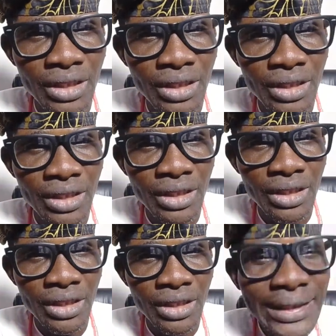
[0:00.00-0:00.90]

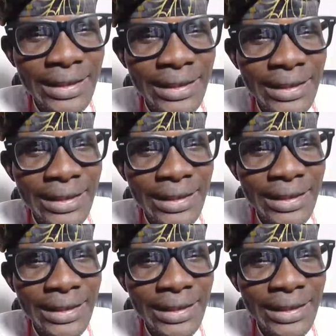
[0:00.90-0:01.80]
Everything
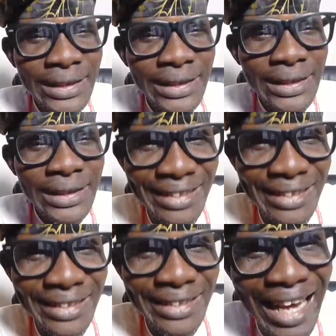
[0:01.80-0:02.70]
they're supposed to
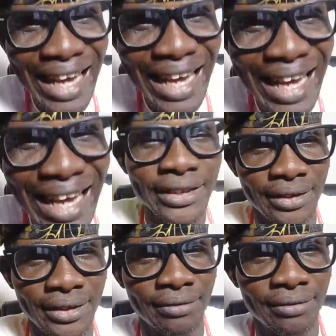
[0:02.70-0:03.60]
put in place, they
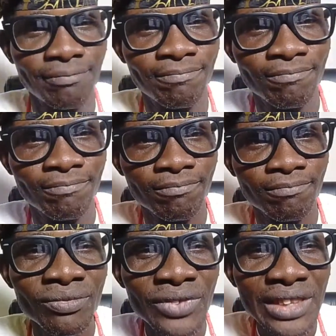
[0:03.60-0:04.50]
have done it.
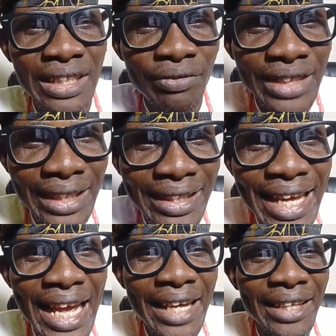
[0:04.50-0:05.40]

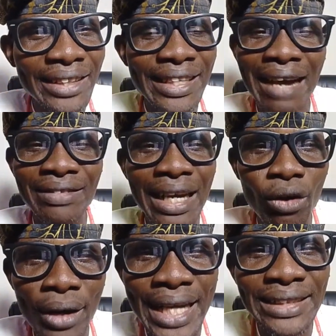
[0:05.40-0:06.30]
They've declared, they
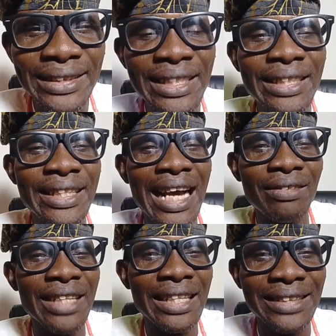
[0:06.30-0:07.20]
have their currency,
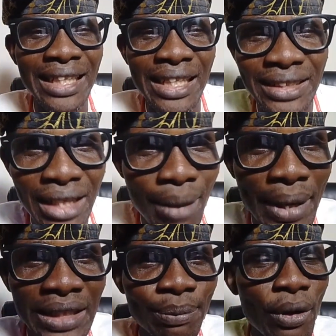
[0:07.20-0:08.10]
they have their
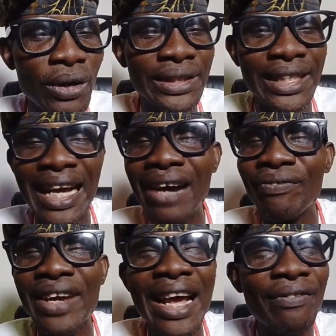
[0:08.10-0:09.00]
international passport, they
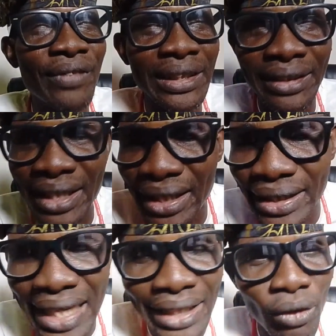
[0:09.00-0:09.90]
have
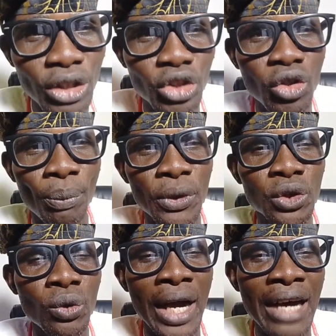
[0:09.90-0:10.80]
everything that a country is supposed
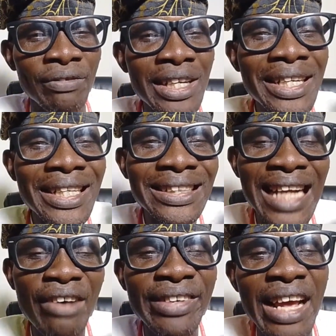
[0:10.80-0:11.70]
to have. It's
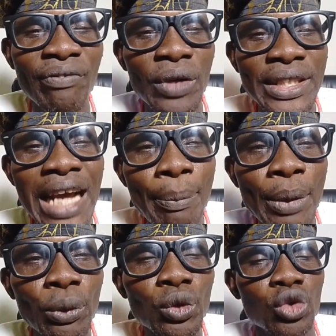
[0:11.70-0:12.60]
now left for their
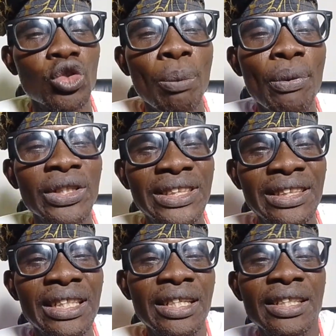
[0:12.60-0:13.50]
people to support
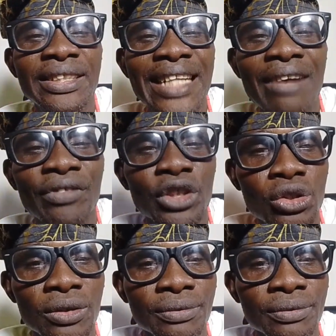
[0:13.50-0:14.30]
their vision.